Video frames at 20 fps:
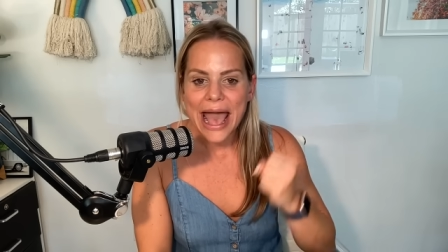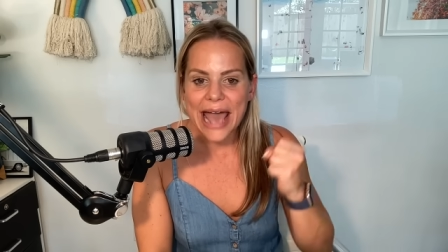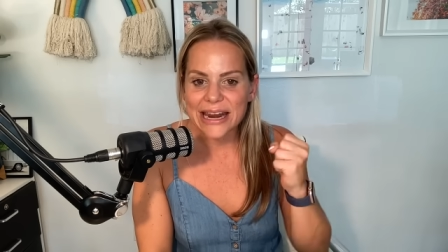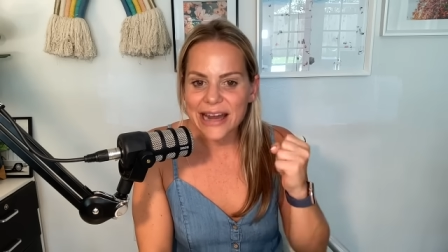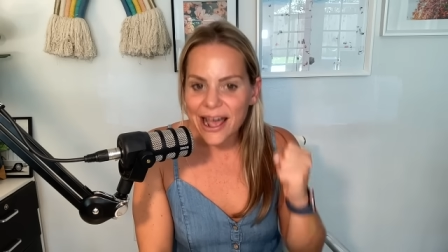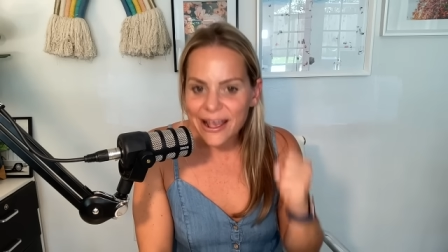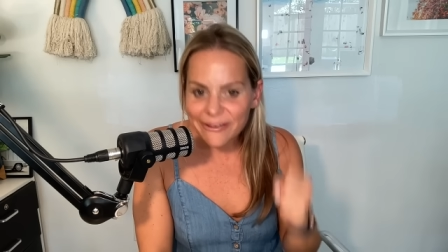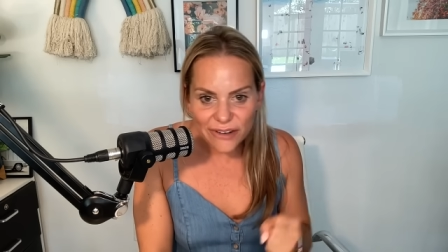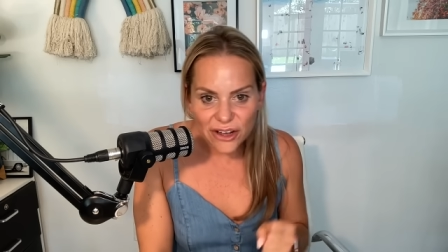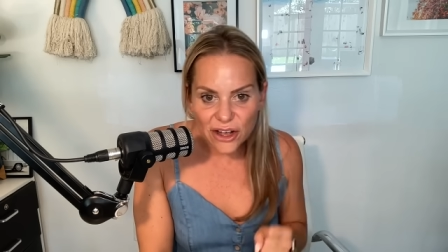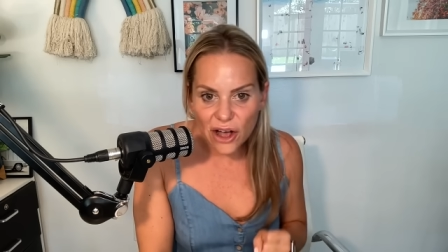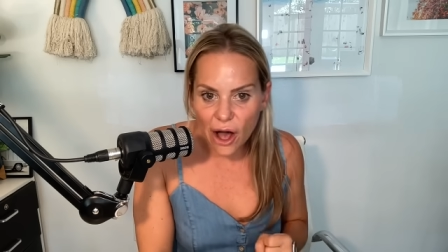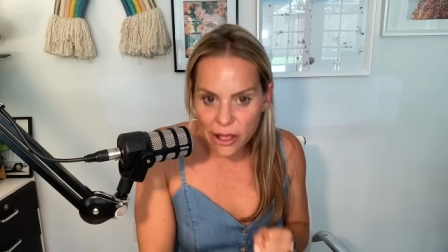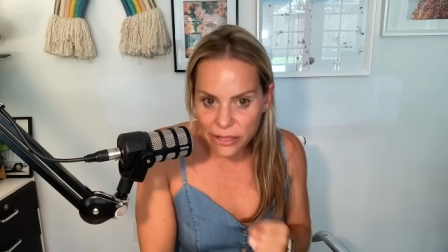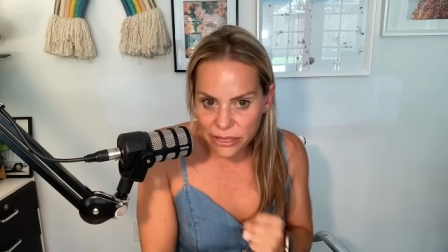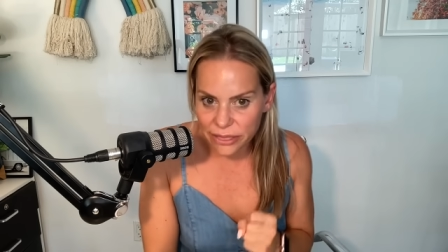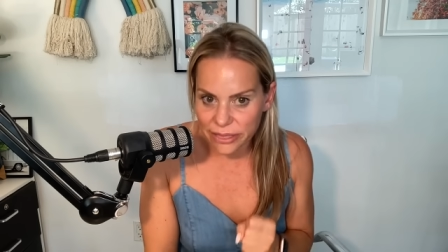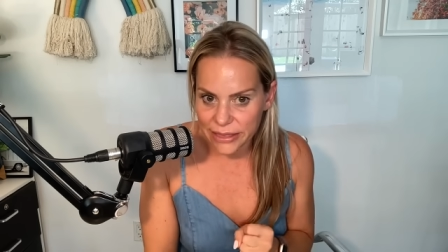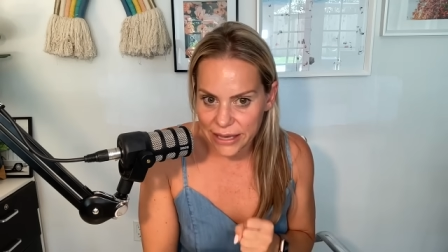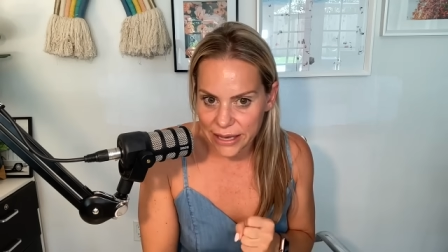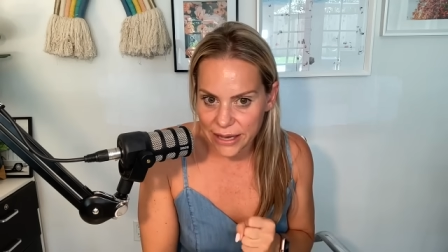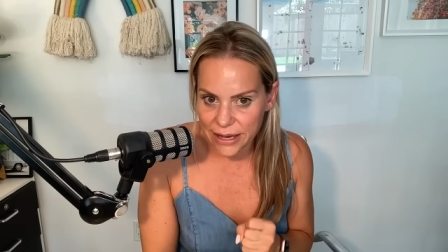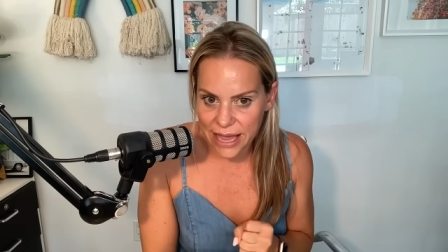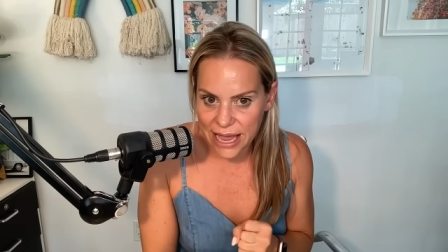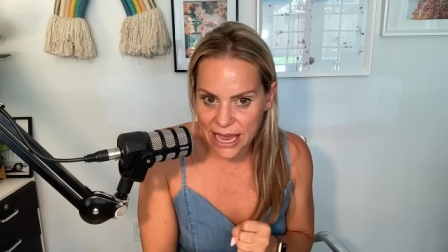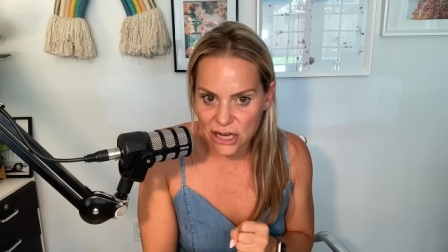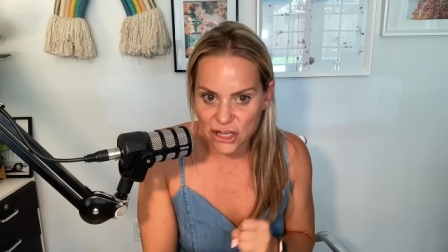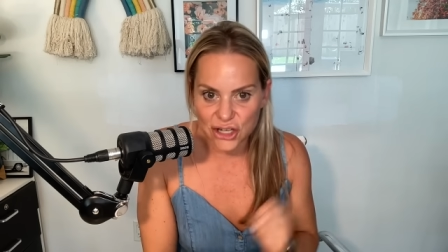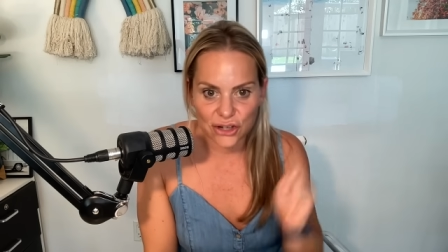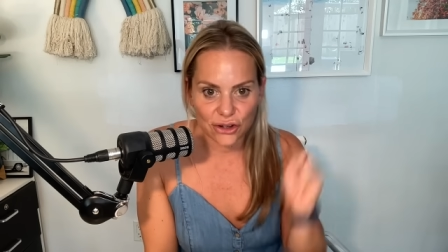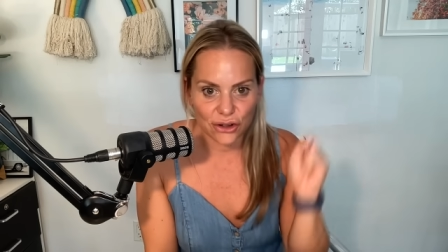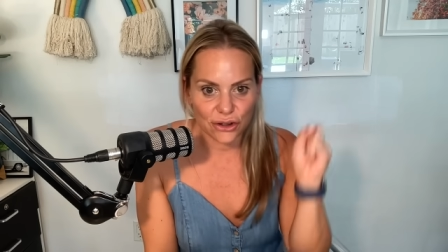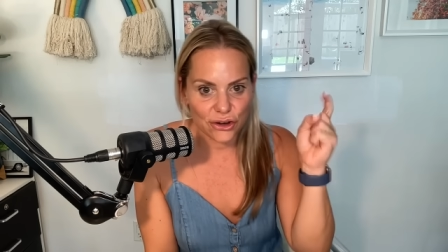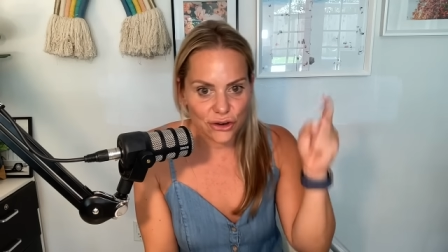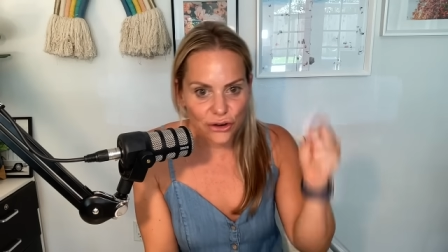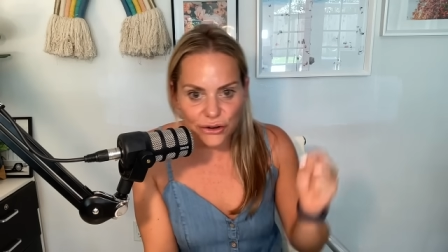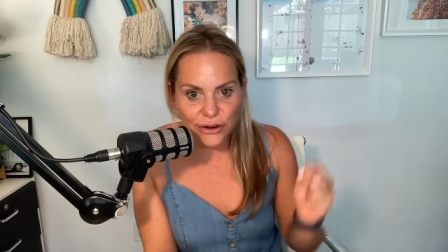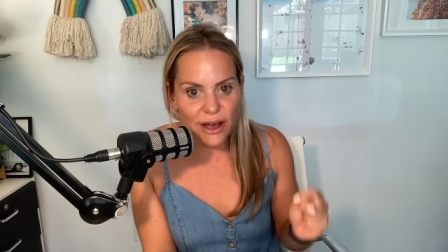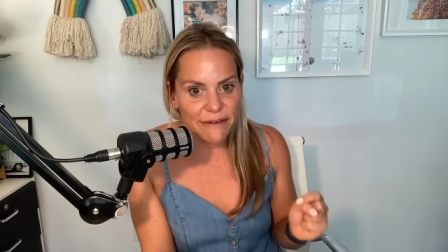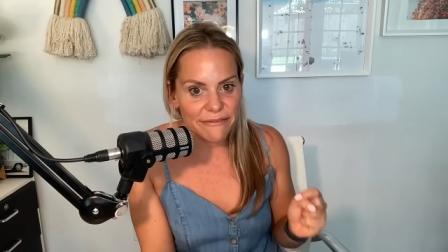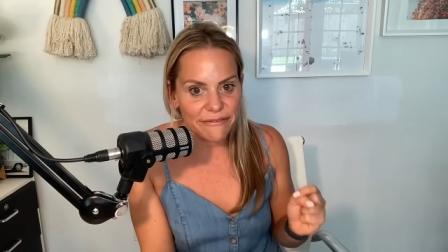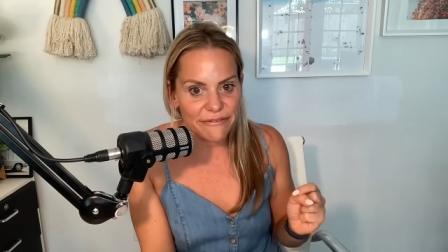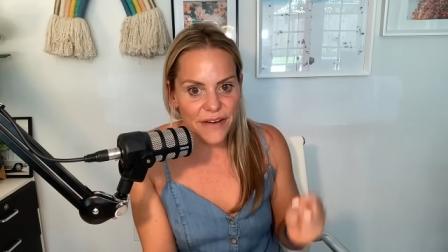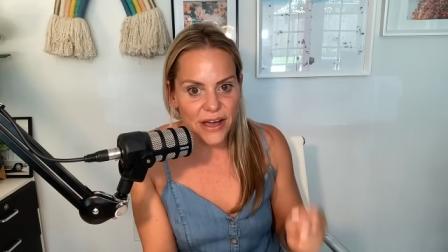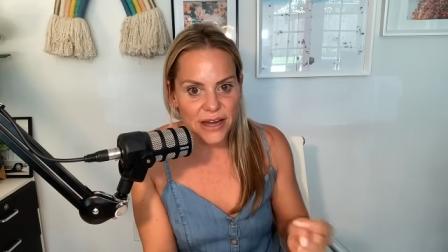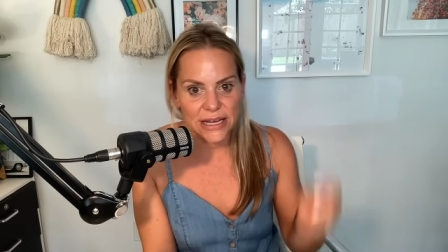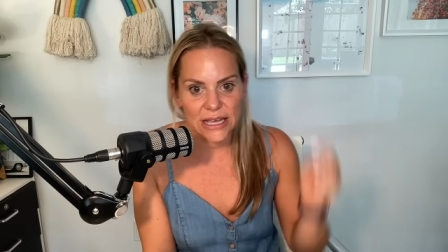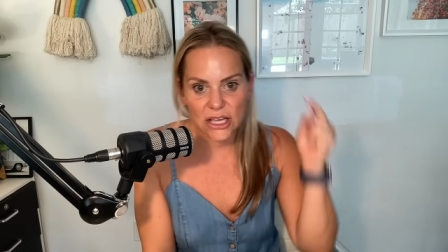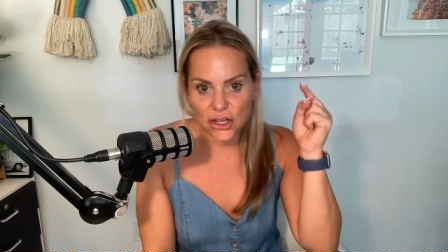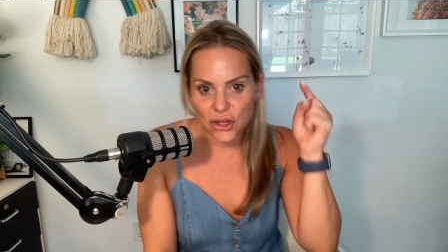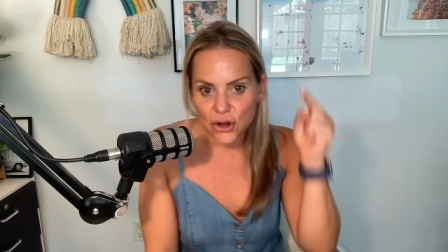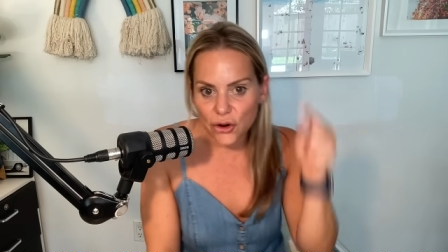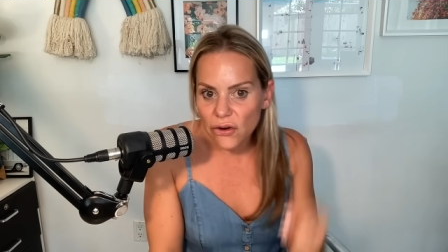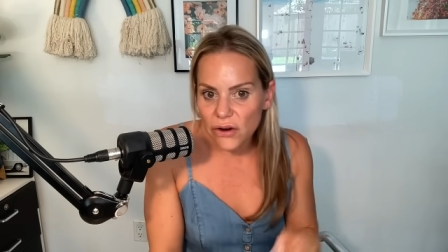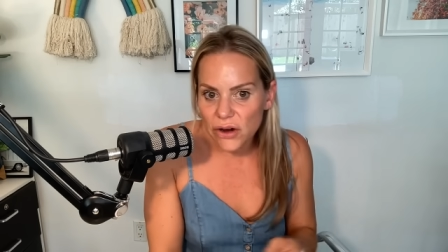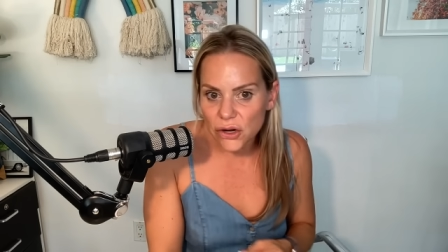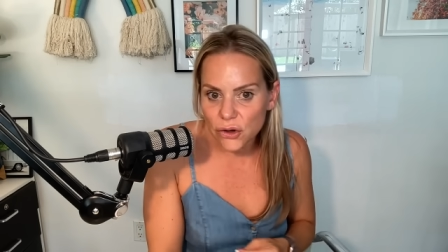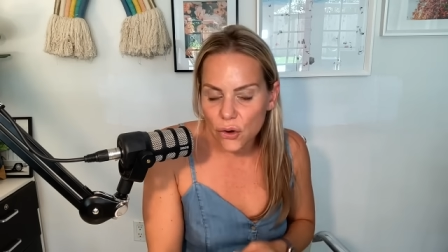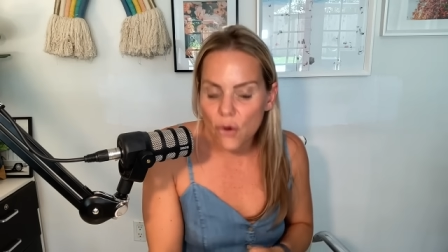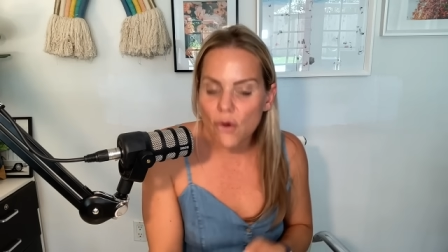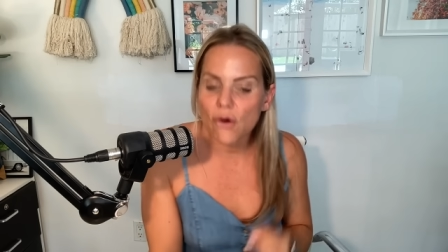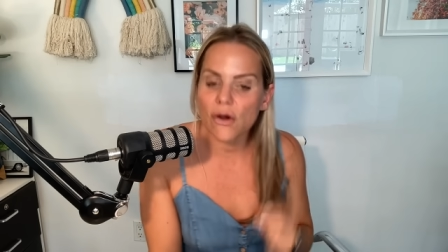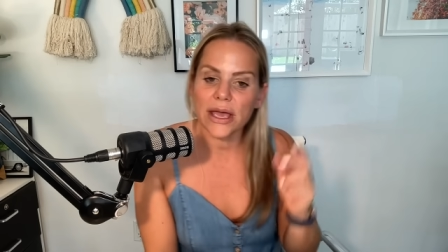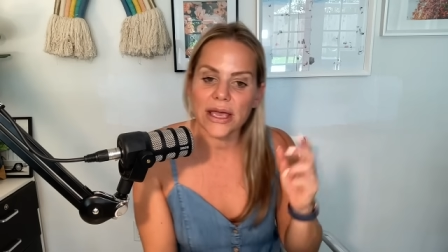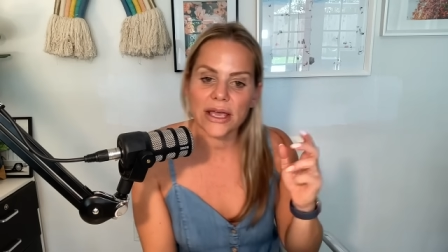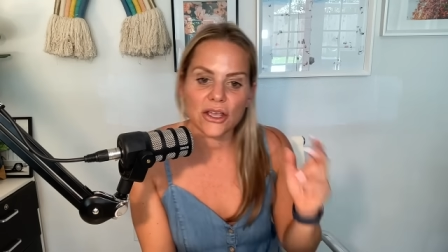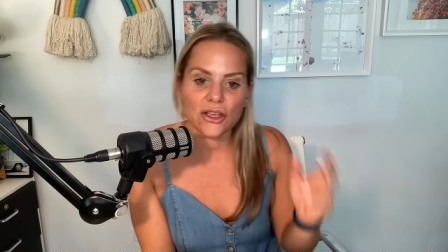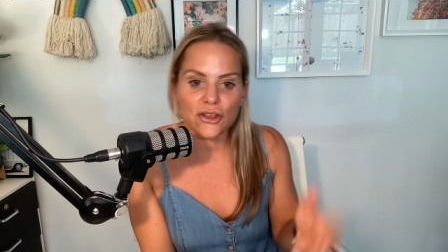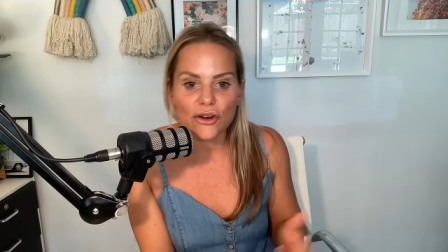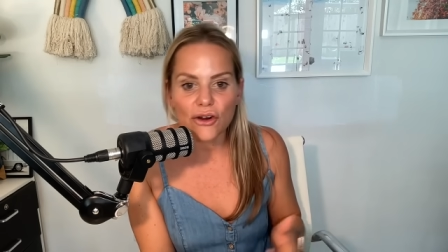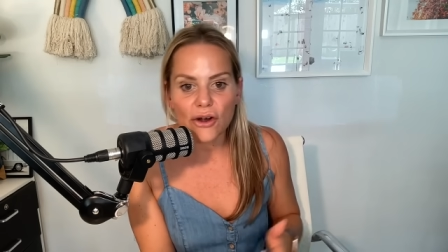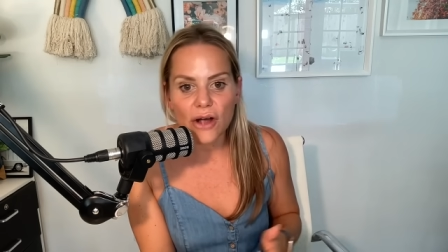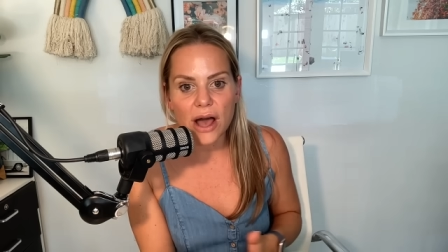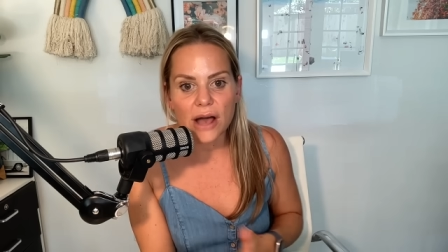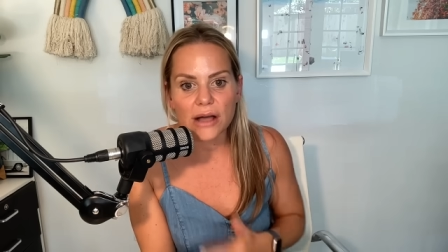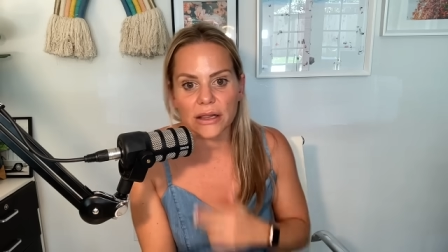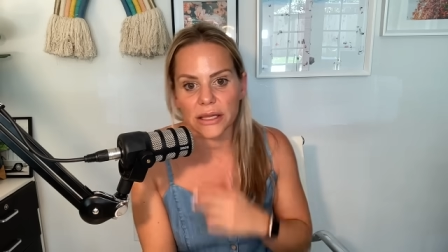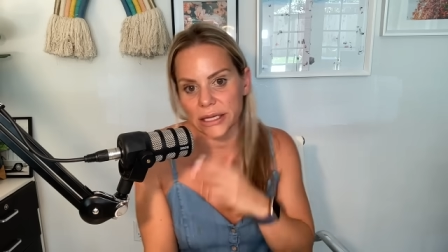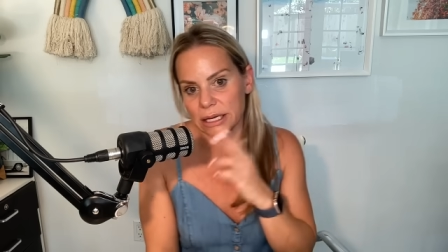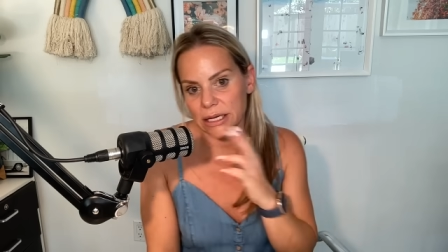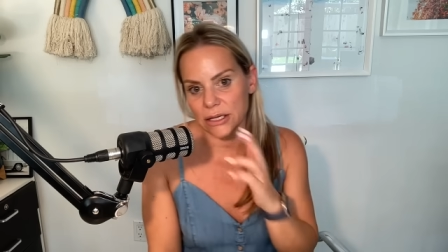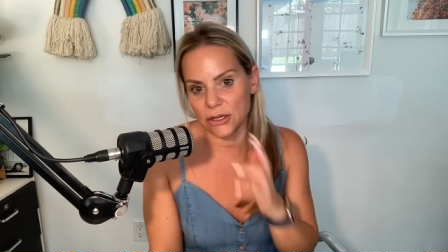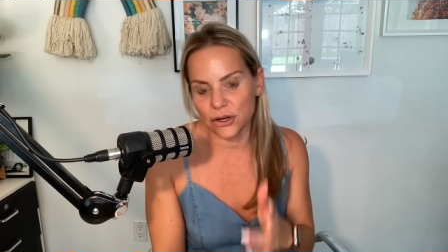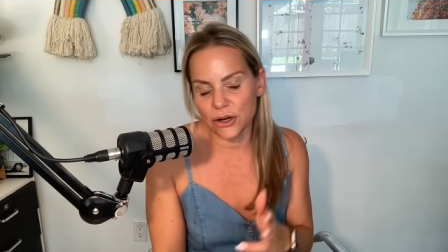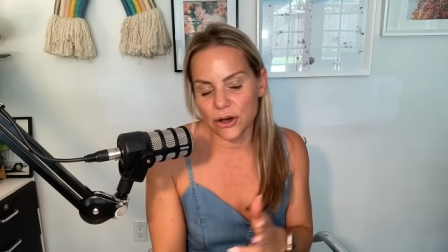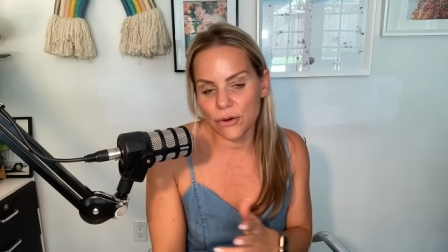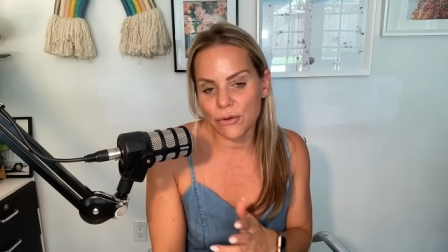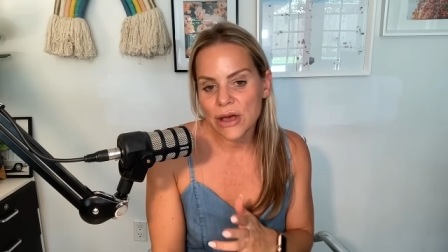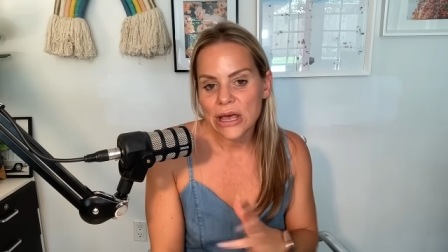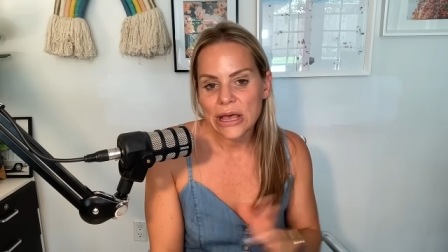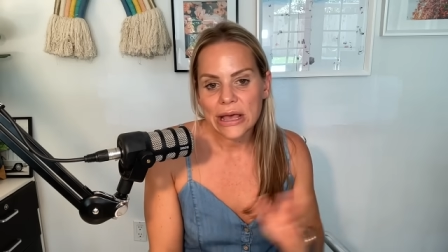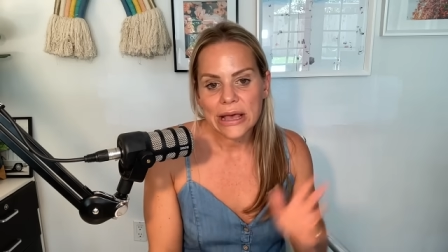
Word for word: And I've gotten the occasional, you're not funny, you're annoying, you're ugly, you know,